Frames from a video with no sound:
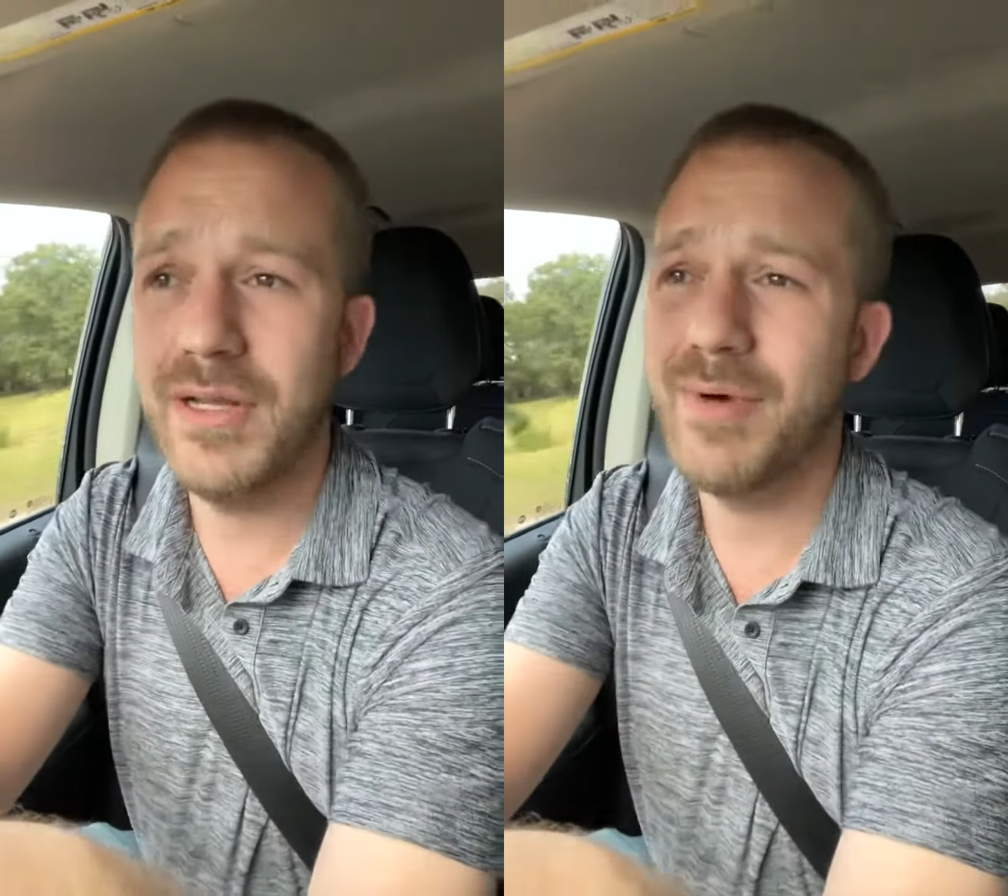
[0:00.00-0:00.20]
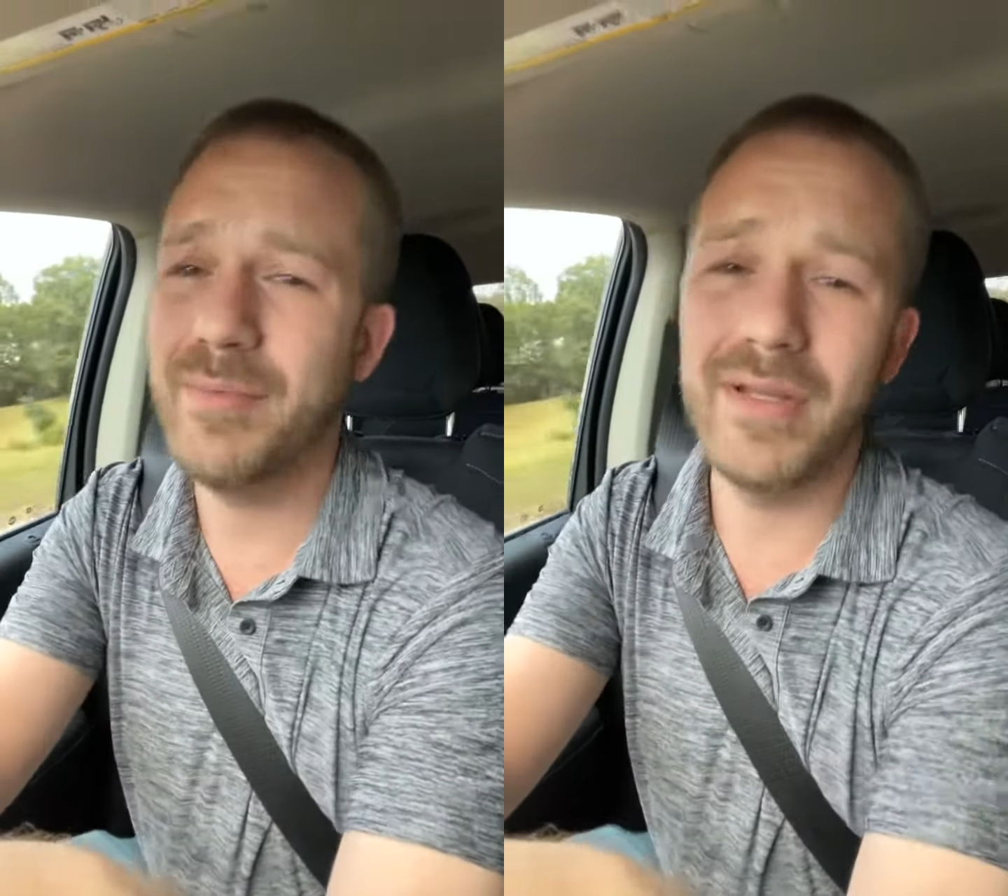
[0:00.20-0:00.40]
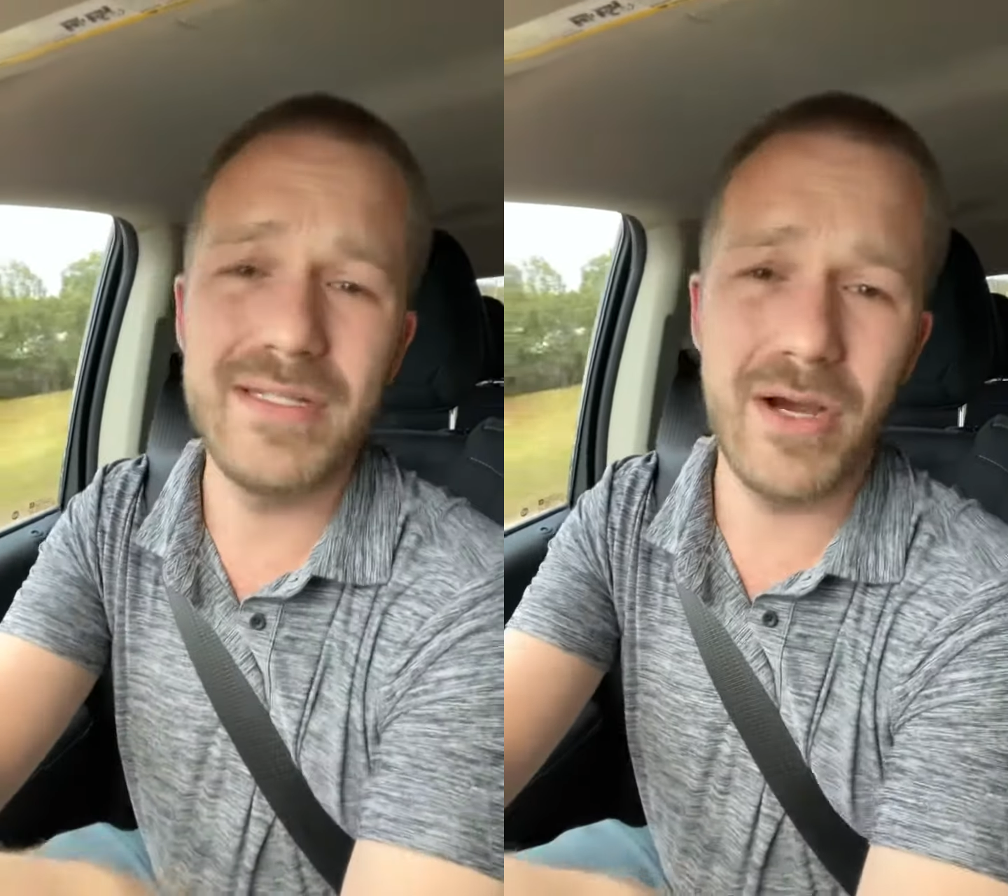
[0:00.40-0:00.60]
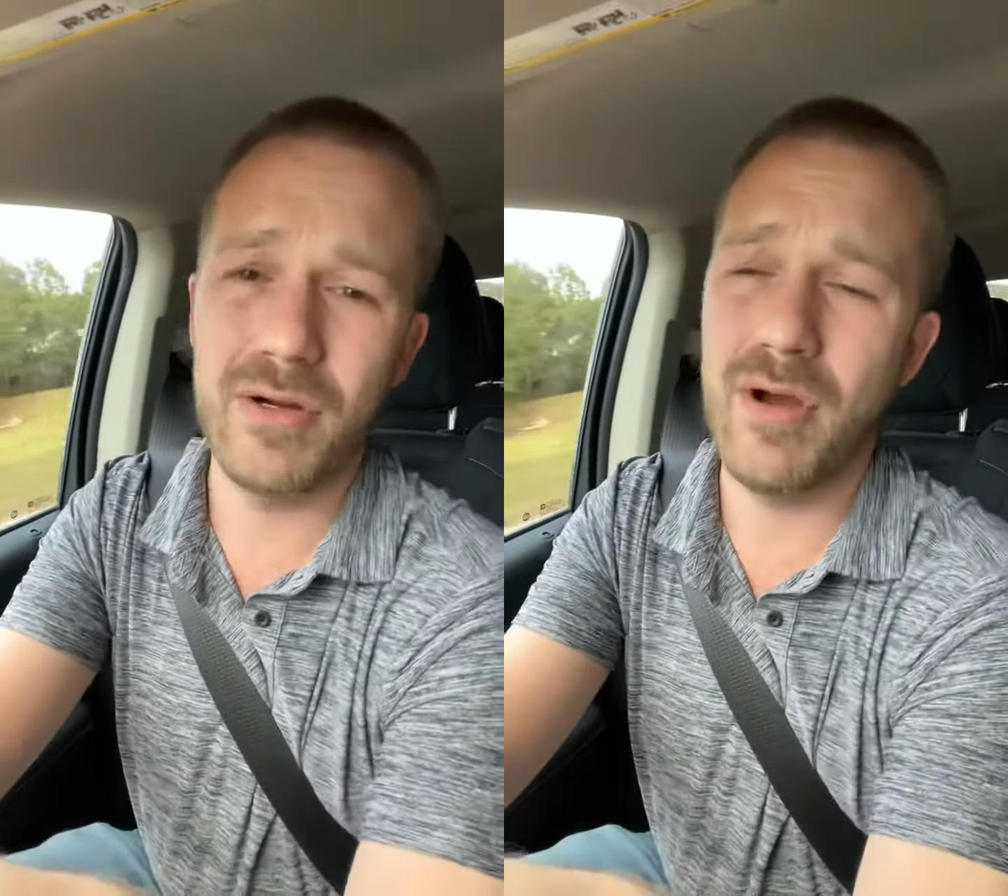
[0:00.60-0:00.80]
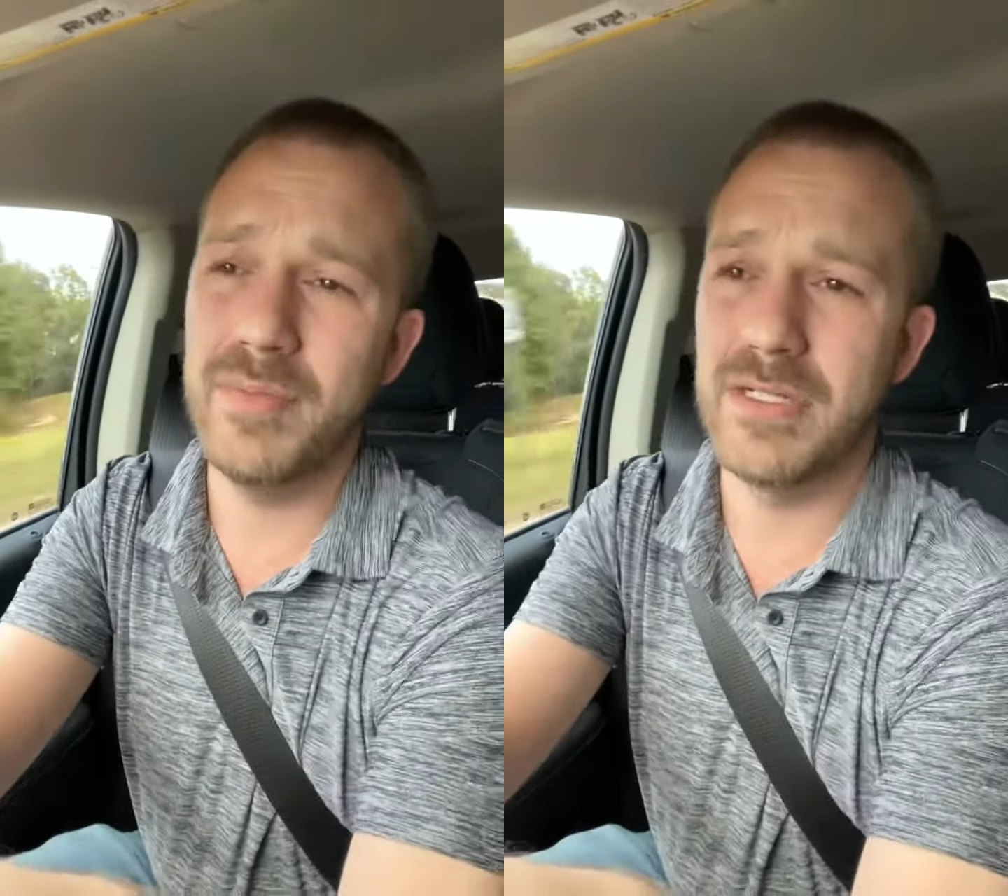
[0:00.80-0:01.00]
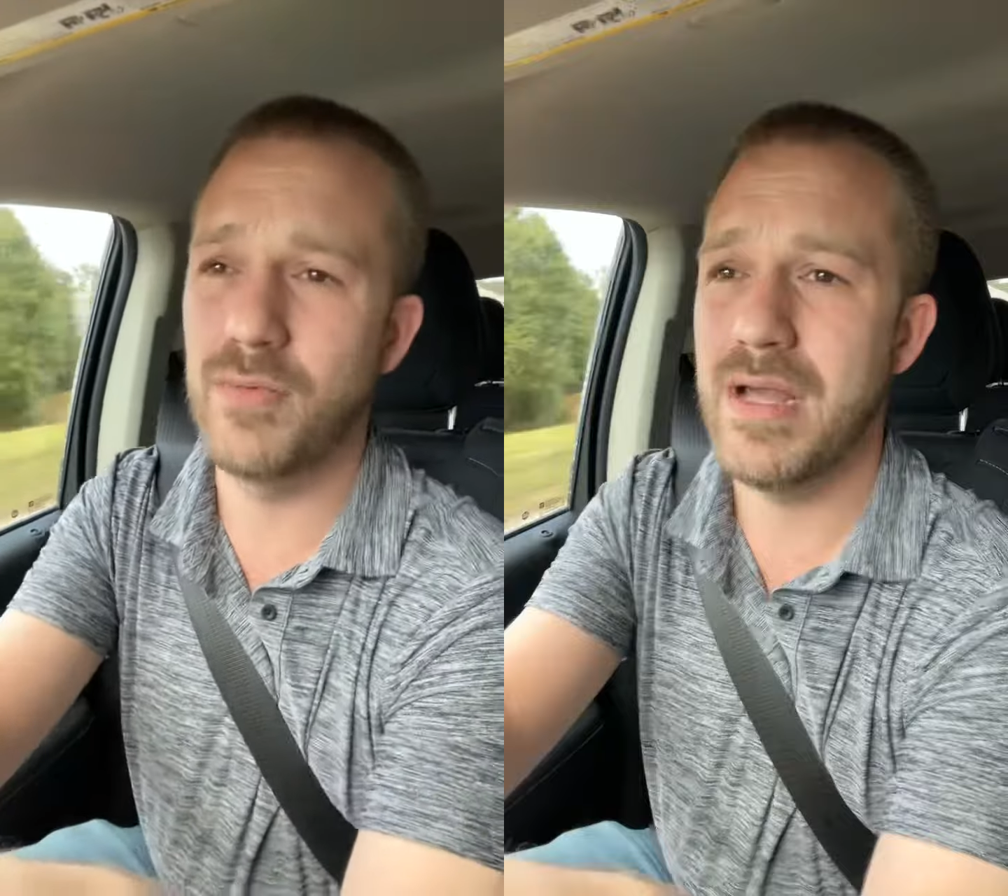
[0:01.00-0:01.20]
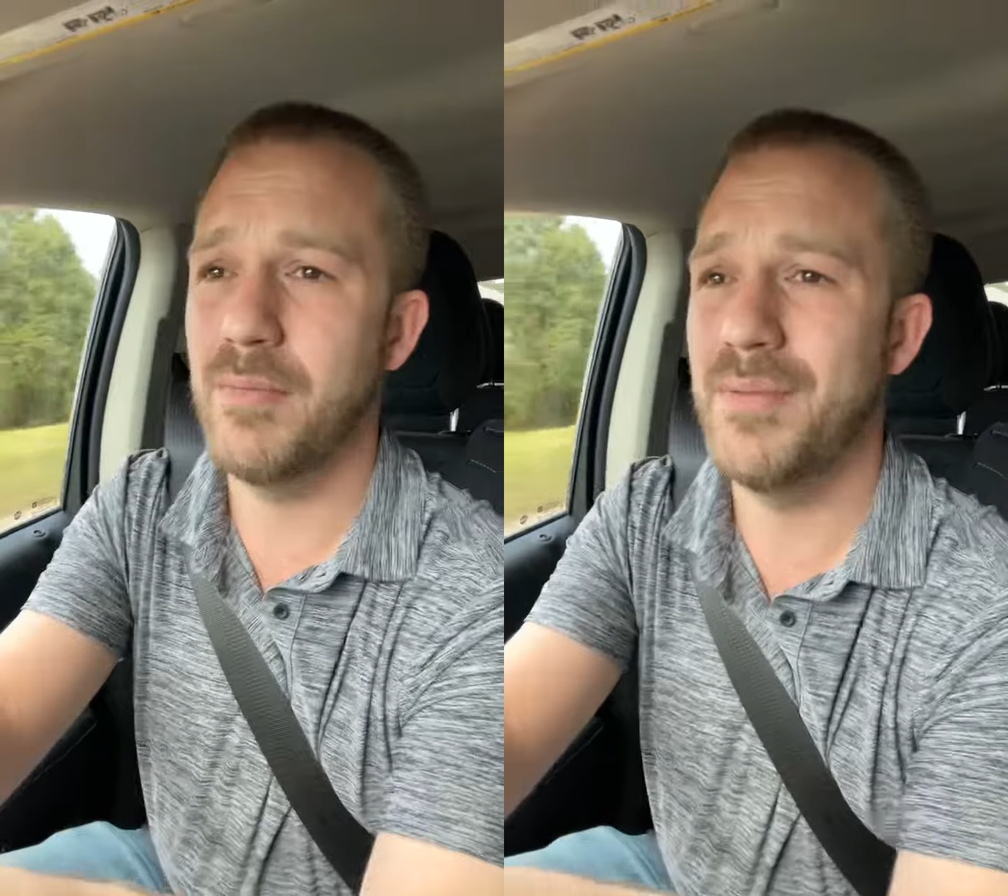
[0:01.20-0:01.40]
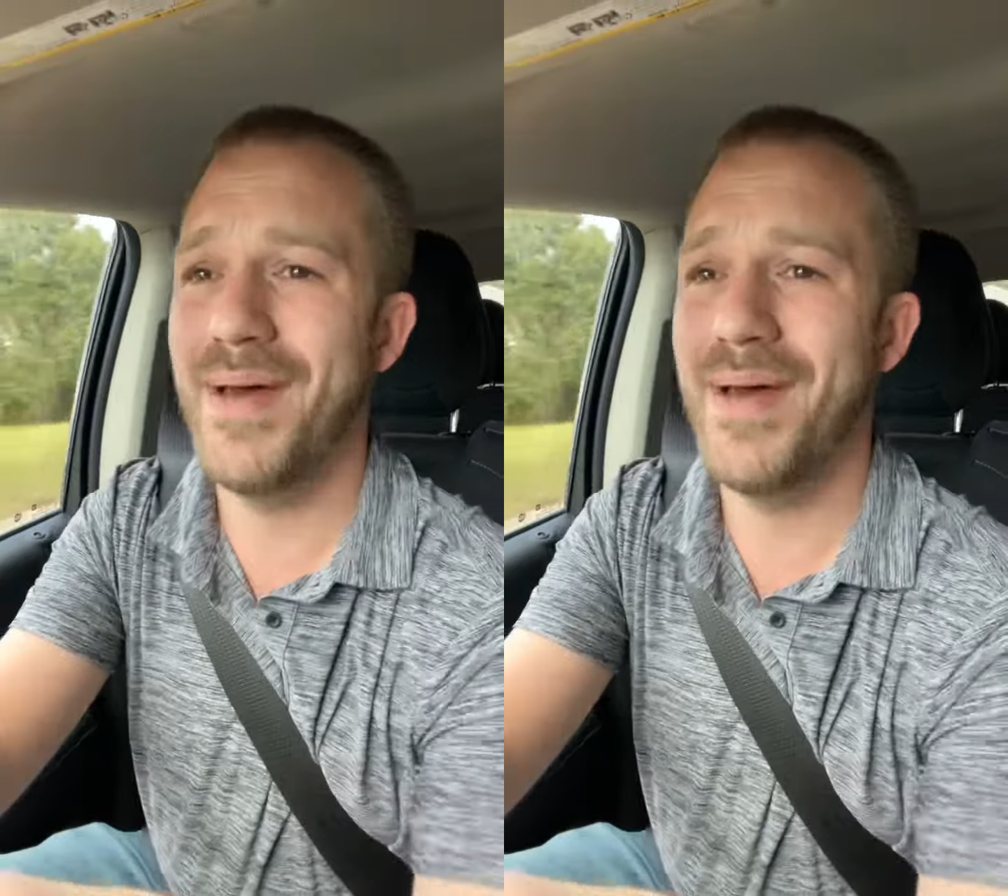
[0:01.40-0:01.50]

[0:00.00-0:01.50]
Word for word: Anyway, I'm gonna let y'all go. I'm just rambling.